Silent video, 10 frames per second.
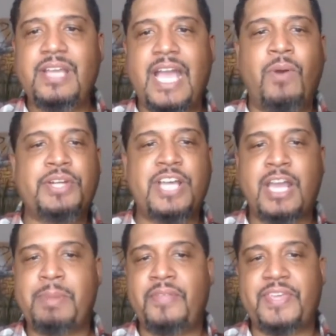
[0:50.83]
I want to
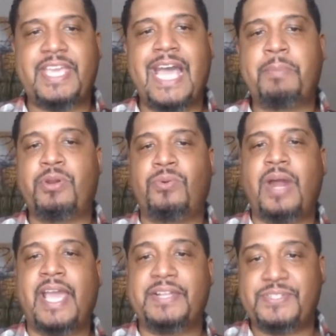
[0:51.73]
talk about the Capitol
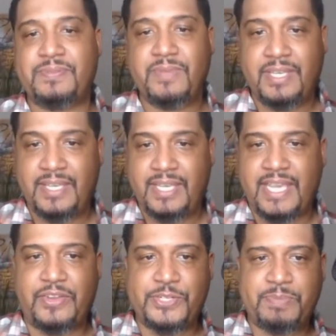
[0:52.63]
riots.
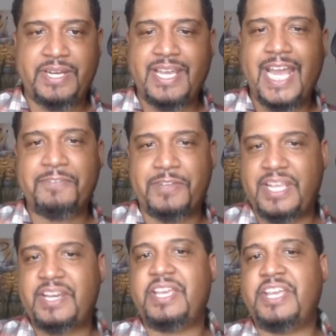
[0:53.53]
And there's been kind of an,
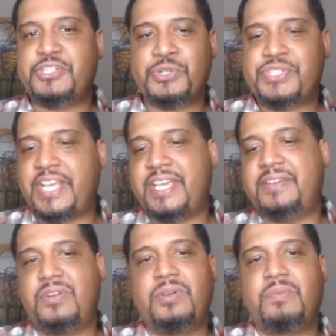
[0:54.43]
an
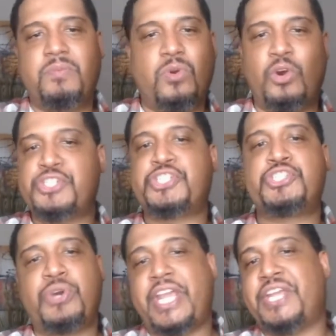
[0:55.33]
interesting or
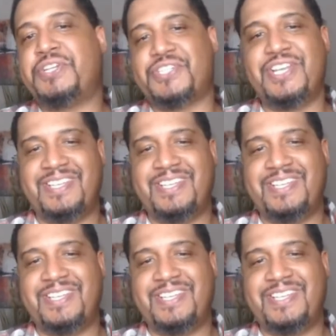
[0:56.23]
strange